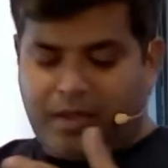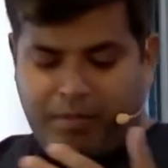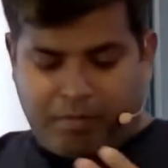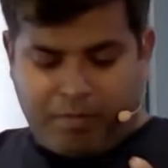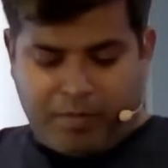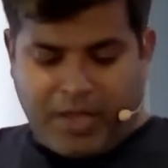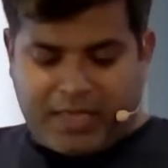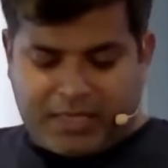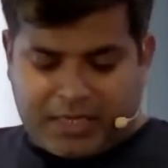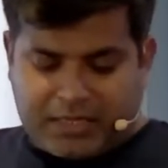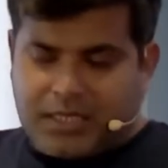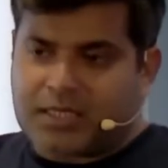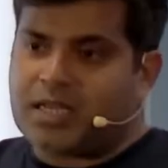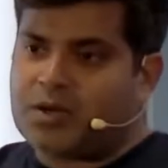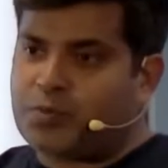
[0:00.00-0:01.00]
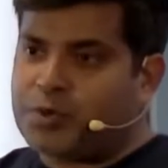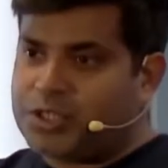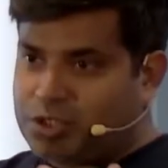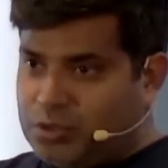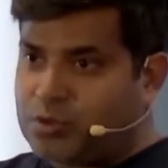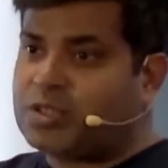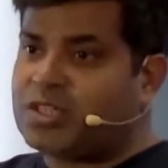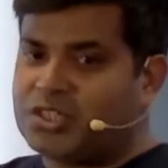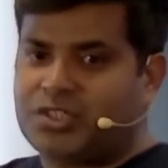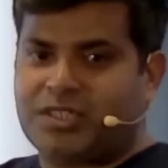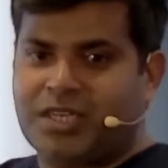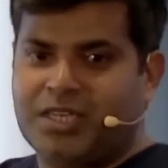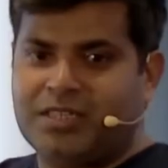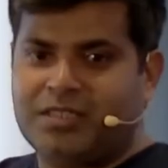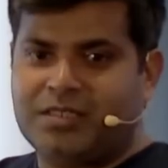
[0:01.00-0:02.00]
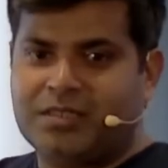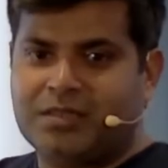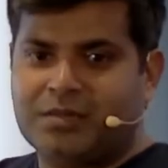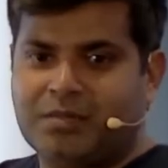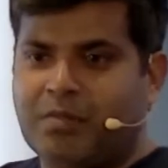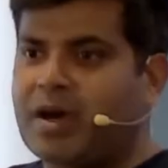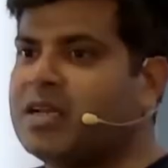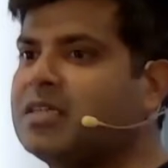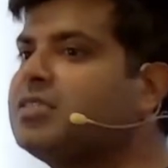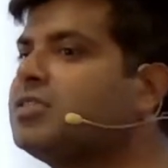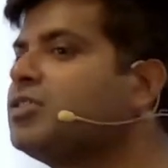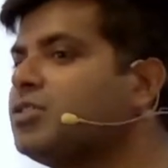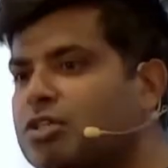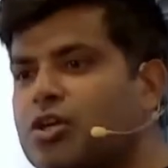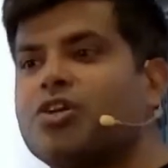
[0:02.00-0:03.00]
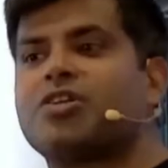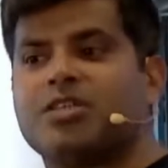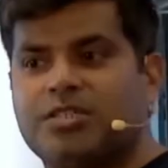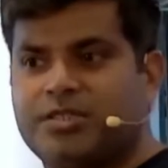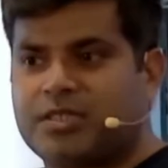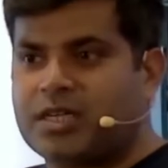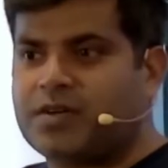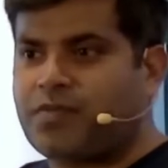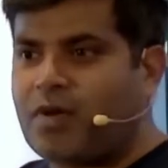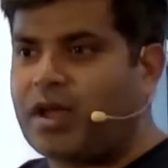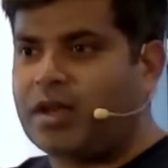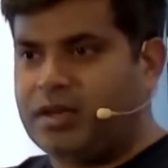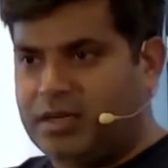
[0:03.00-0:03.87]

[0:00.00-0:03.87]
as I said that we store the state, but not in state file.